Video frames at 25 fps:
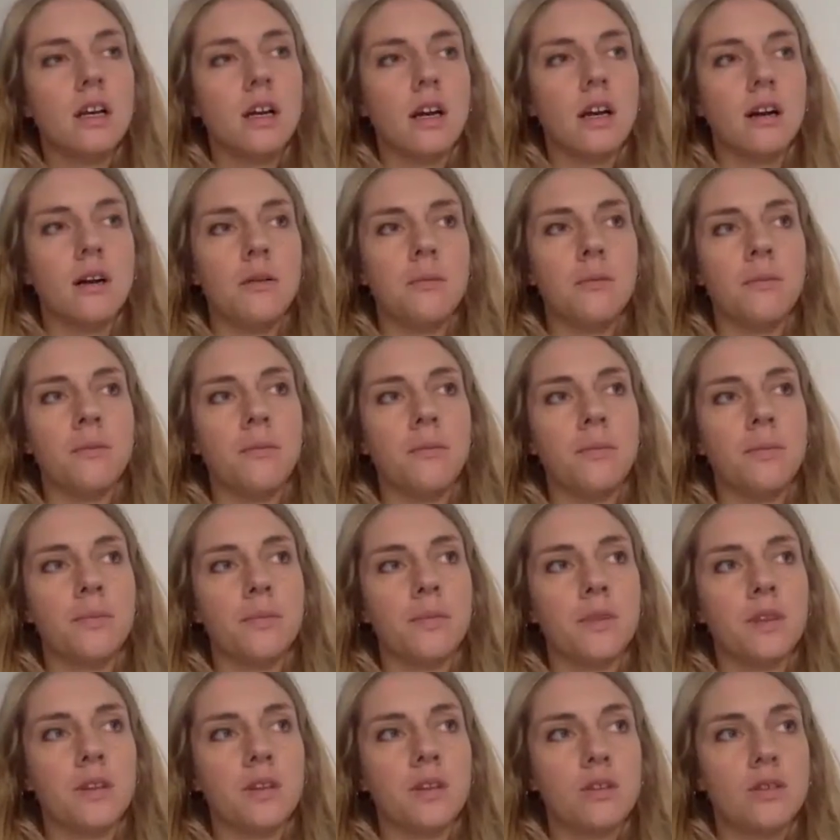
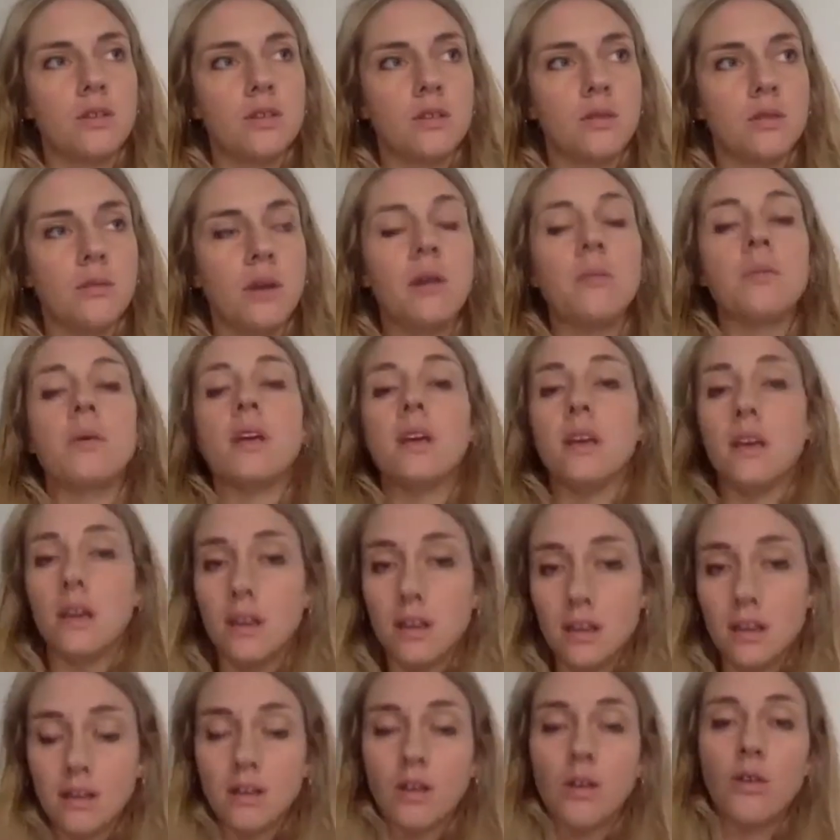Um, so maybe
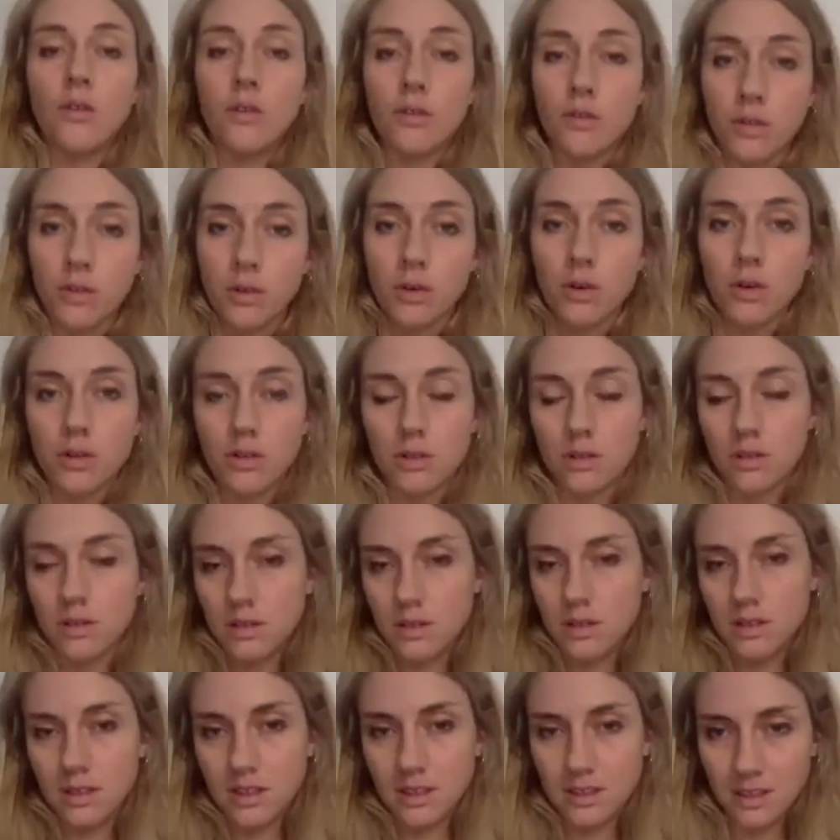overall,
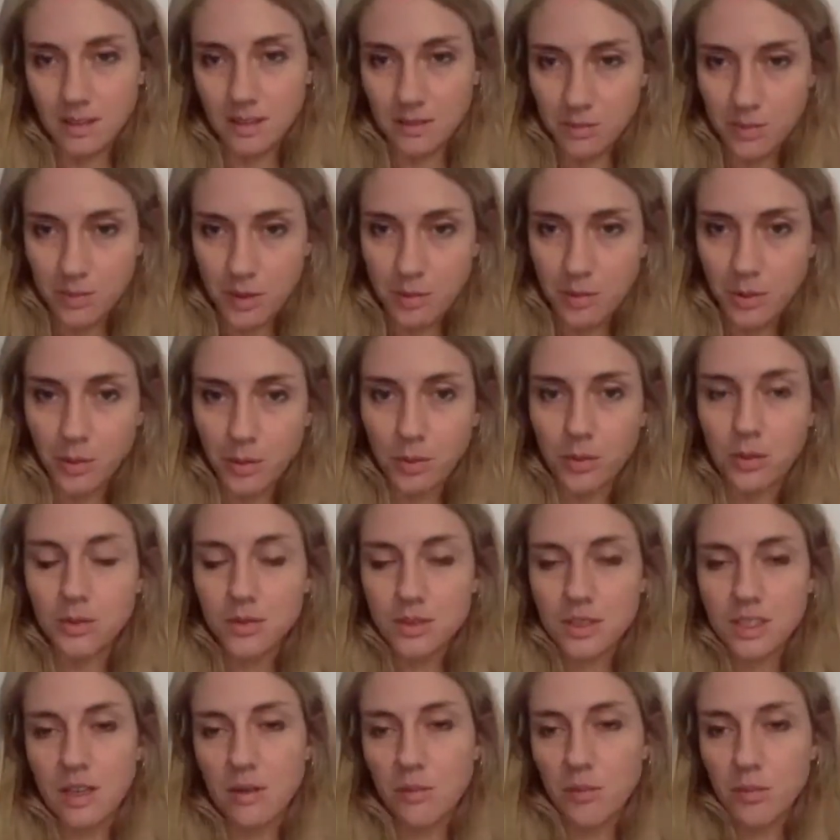uh, people
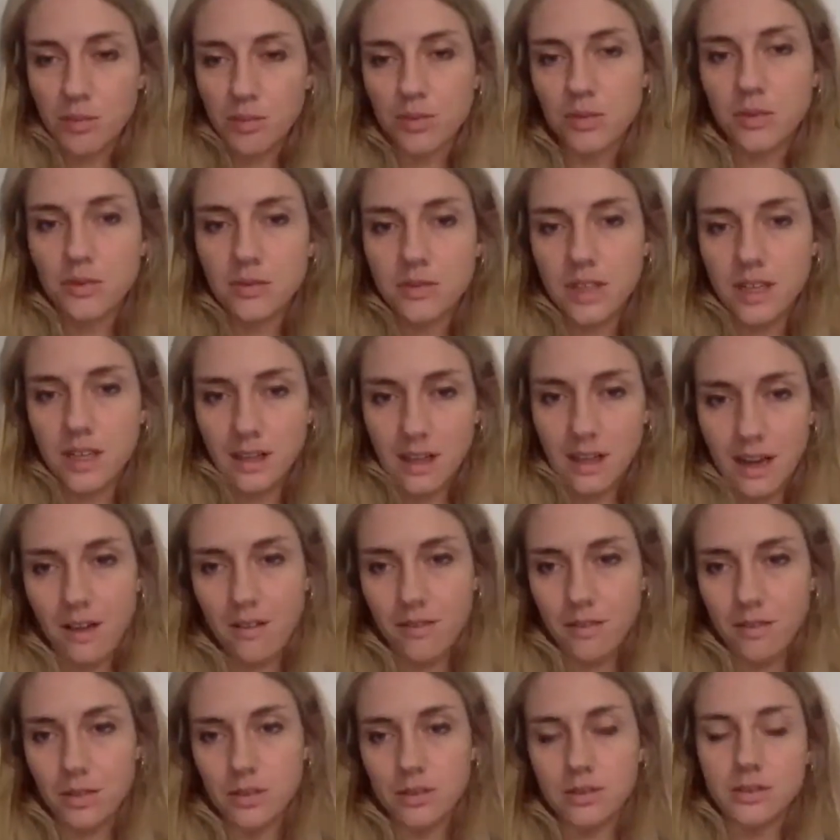would improve their
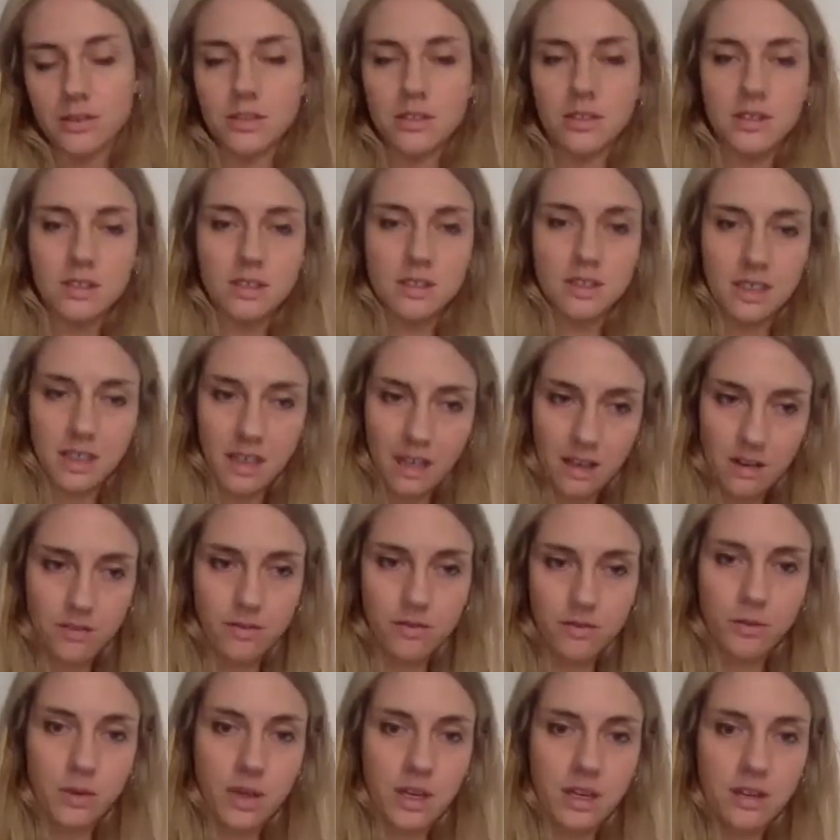levels if
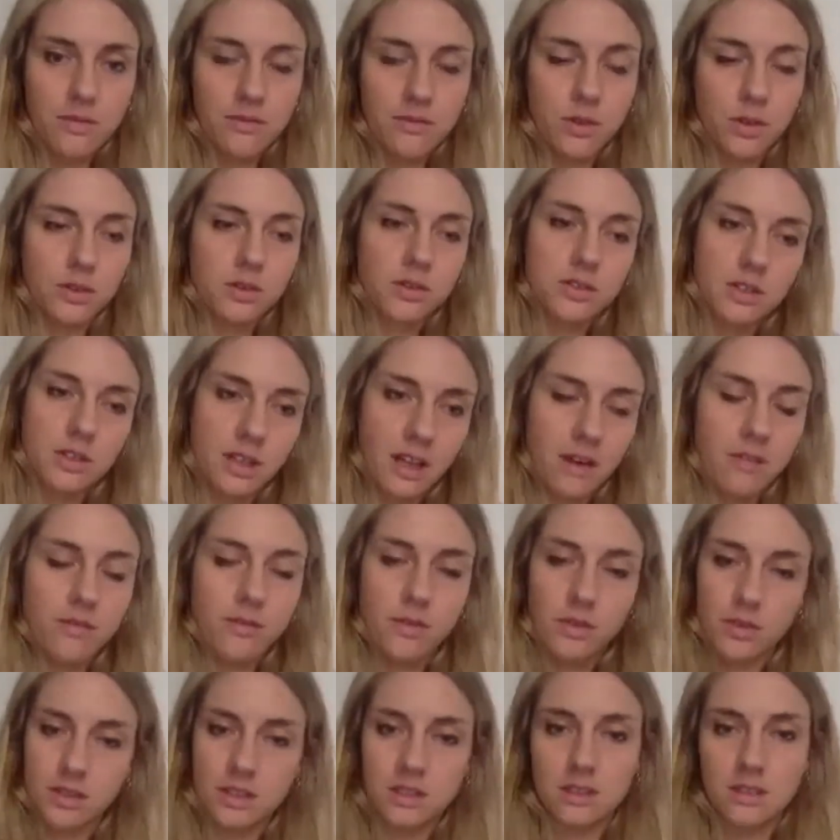we focus on
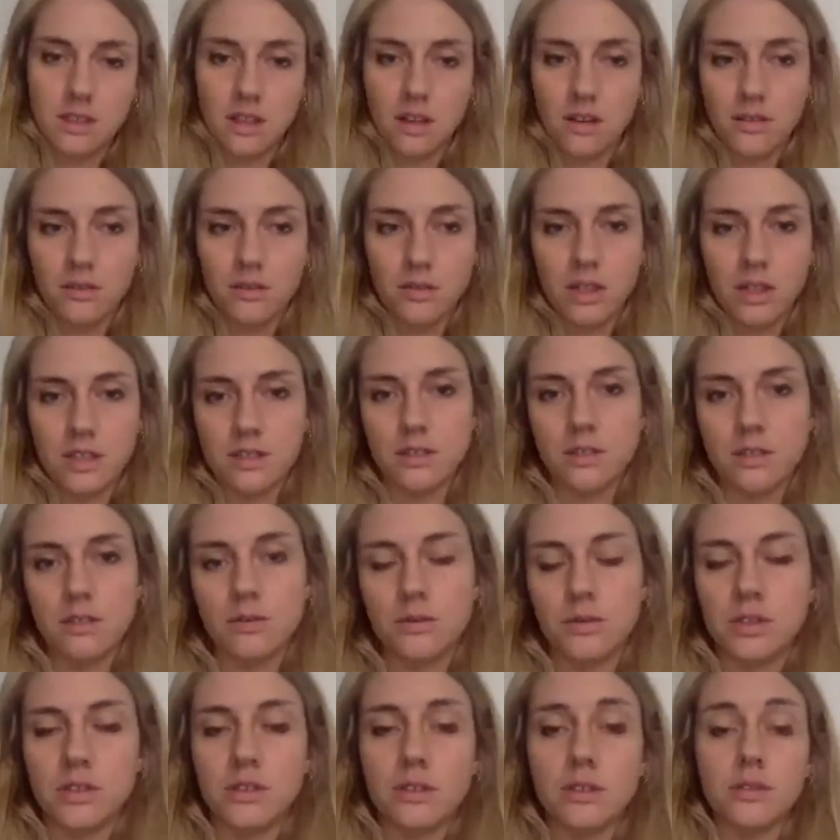effort instead of result.
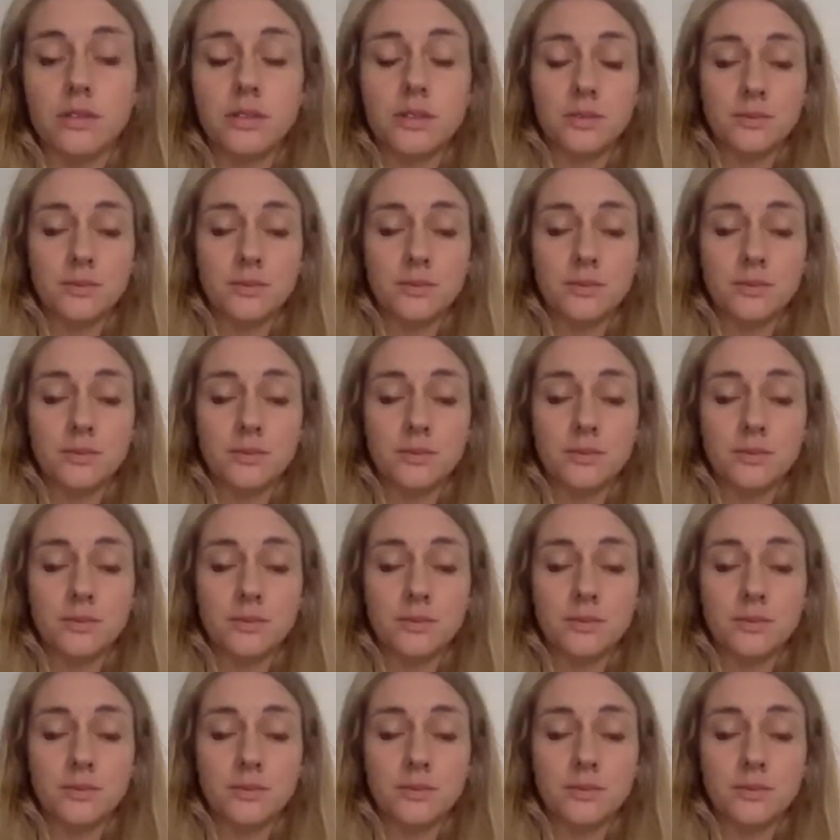result.